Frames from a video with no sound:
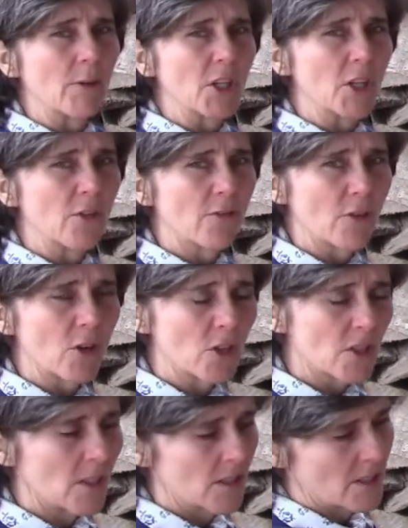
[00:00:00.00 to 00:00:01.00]
when you
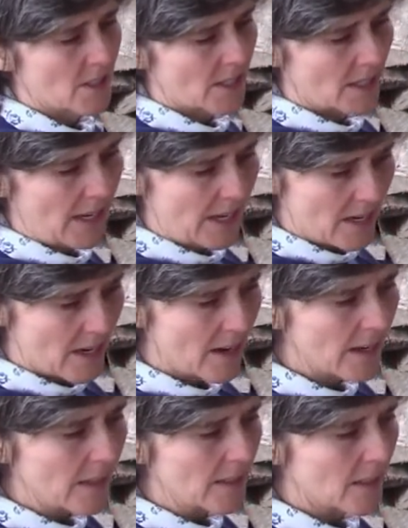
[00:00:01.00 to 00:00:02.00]
first see it at
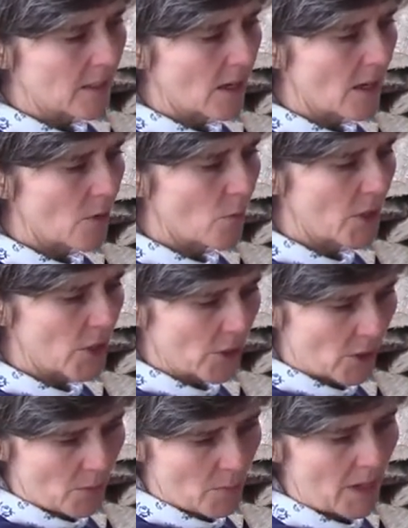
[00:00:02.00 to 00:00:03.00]
night, when you
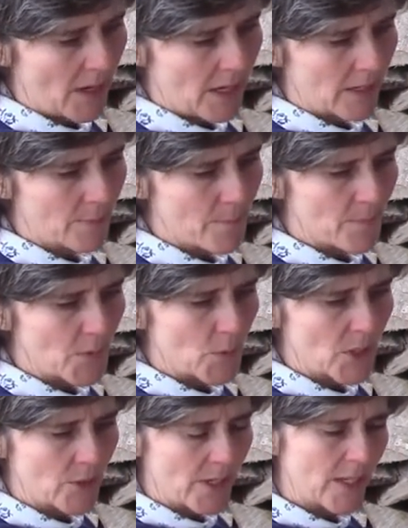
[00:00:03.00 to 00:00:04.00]
go to bed,
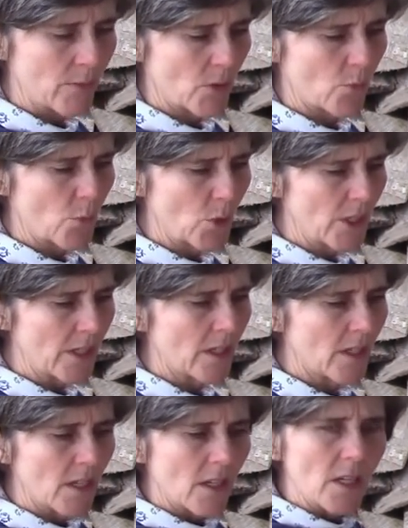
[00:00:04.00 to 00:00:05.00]
when you heat with wood,
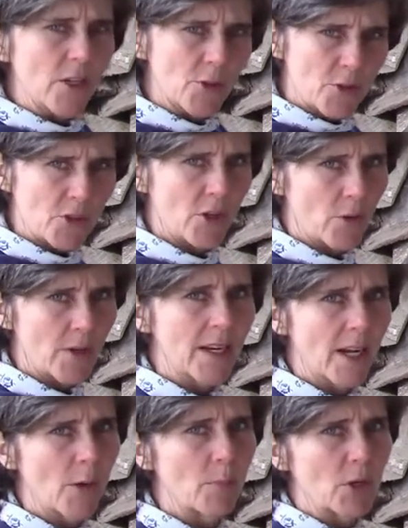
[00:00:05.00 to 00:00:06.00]
you stoke it
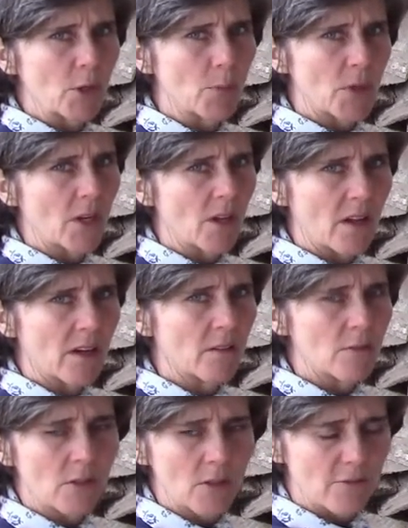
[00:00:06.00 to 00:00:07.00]
up, or you put a lot
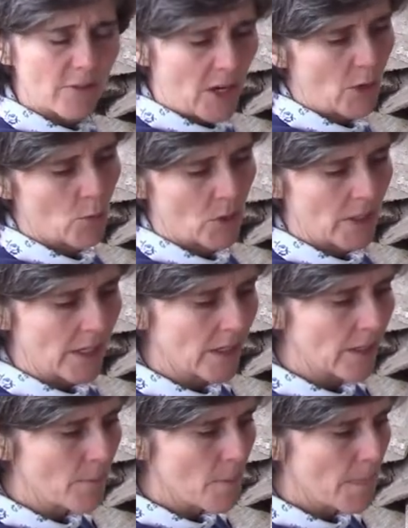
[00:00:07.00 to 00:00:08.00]
of firewood in
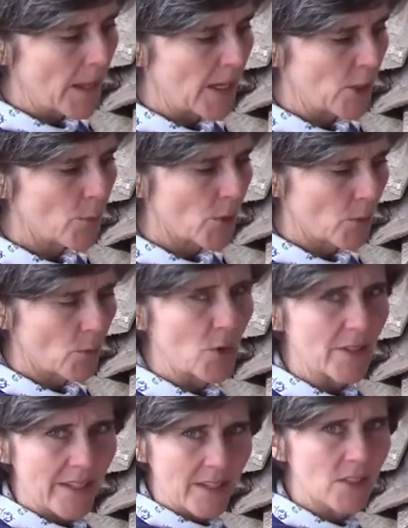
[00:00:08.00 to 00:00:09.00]
it, and you put a more
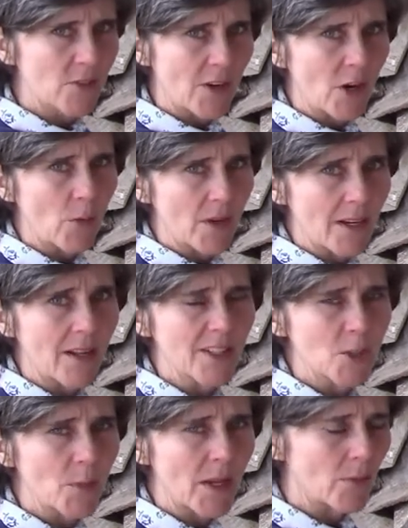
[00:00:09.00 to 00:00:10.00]
dense firewood, and I'll
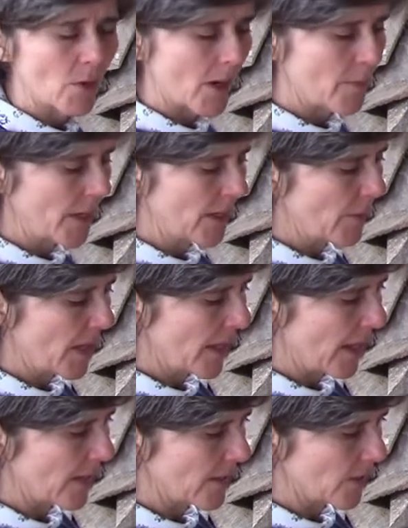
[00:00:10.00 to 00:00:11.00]
explain what I mean by
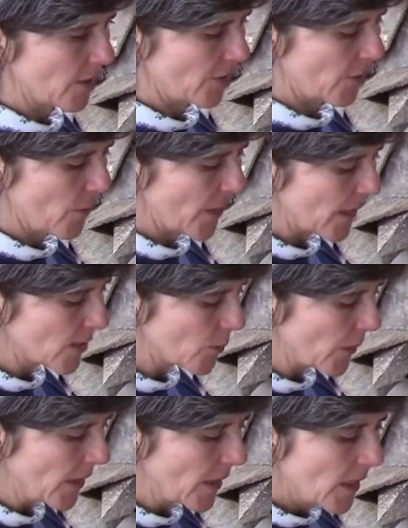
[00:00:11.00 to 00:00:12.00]
that in just a few minutes.
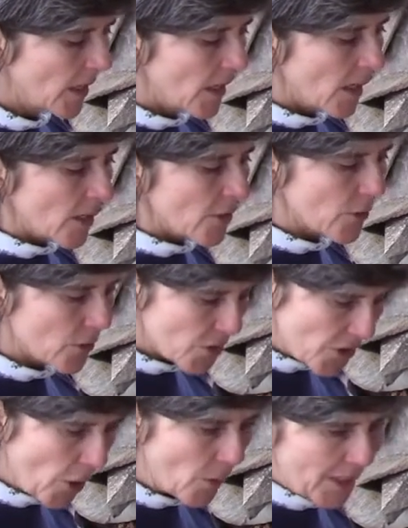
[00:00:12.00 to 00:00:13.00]
But you
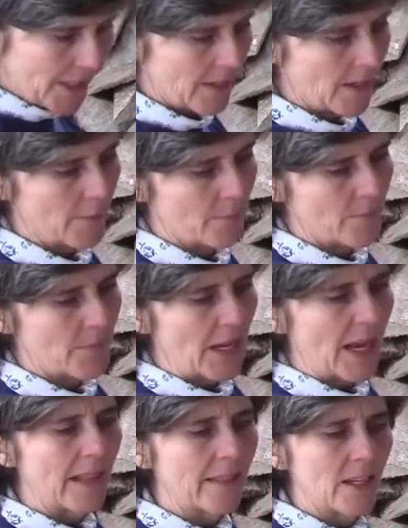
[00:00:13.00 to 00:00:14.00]
stoke it up,
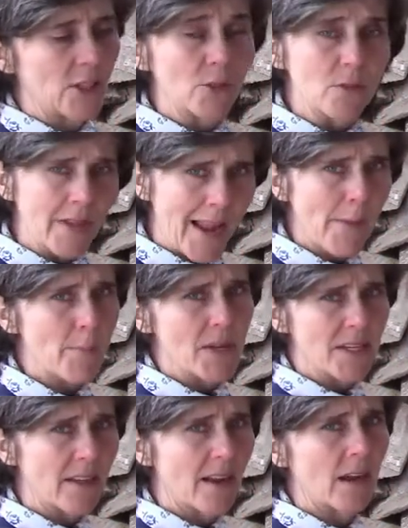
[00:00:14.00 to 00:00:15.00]
and then you damp
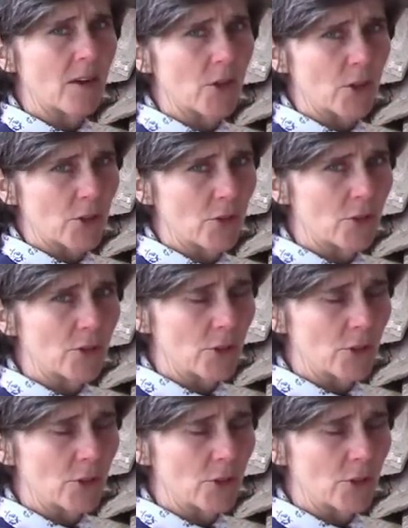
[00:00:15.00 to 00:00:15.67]
it down, or you